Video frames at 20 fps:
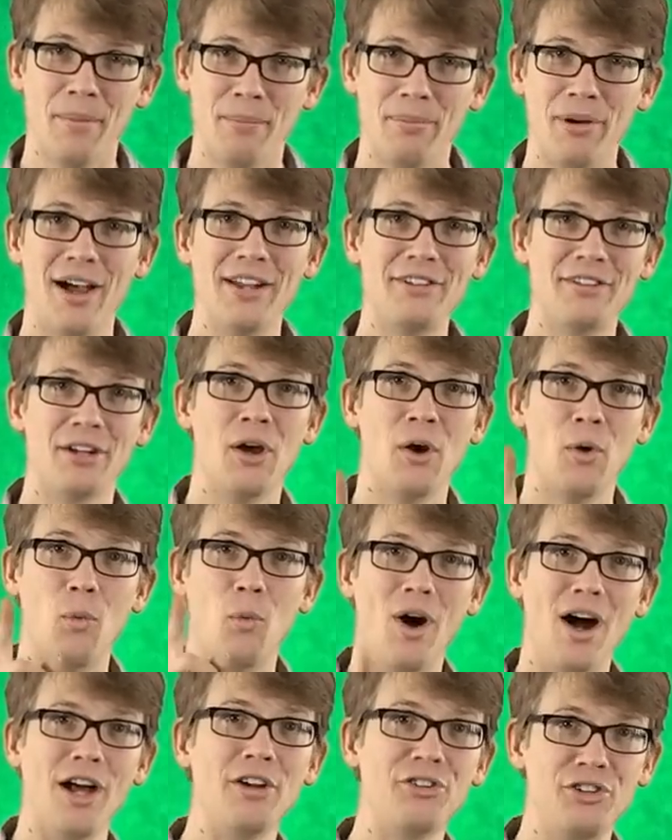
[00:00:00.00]
But
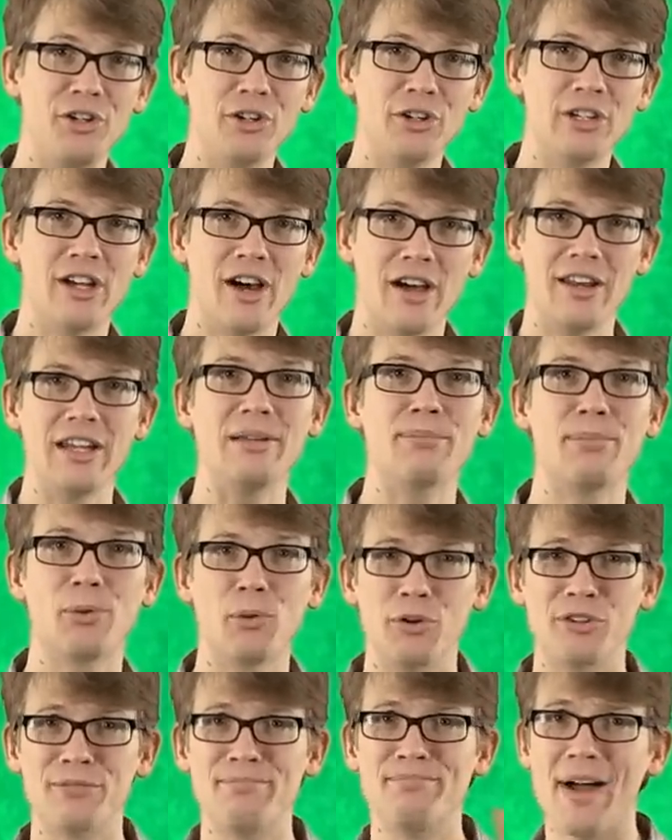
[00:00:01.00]
wash your cutting
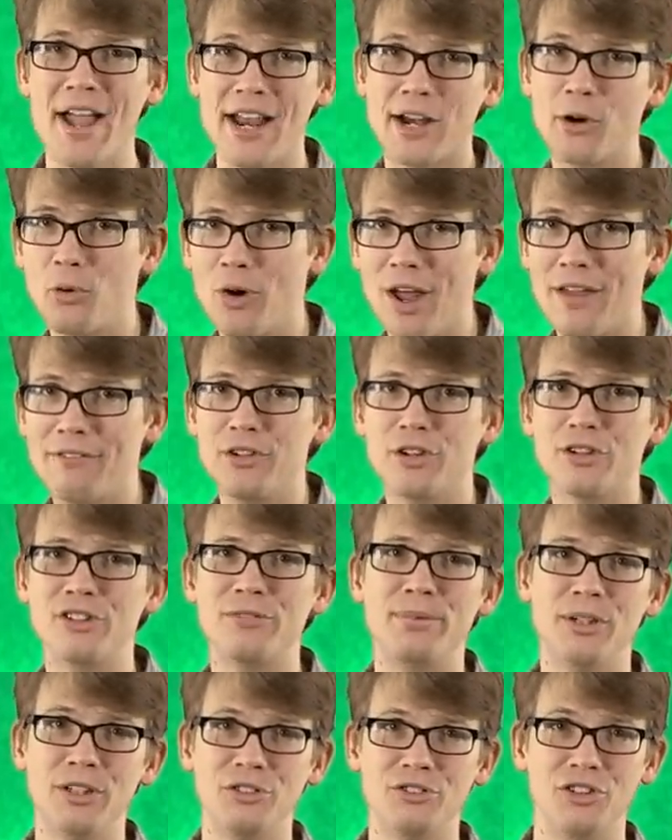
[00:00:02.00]
boards, microwave your
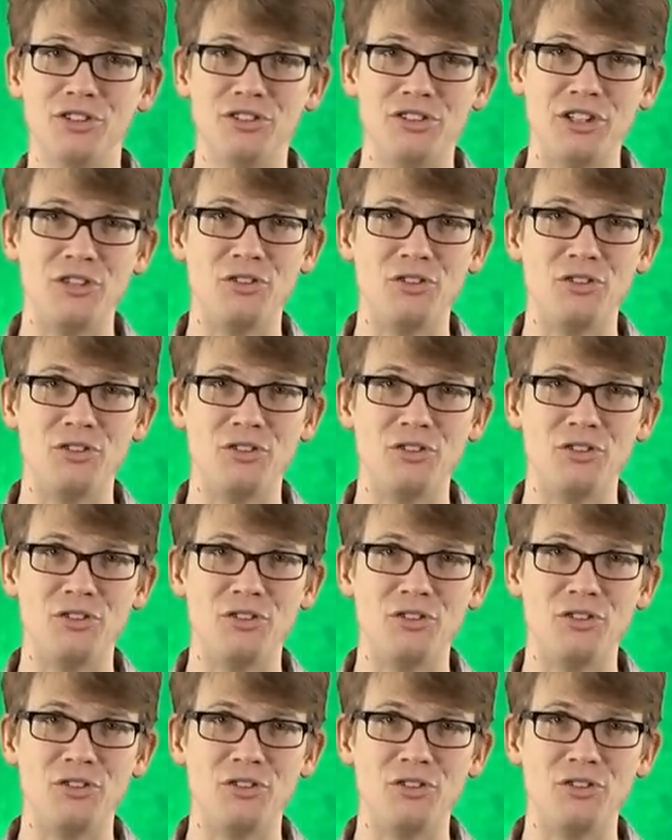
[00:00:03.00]
sponges,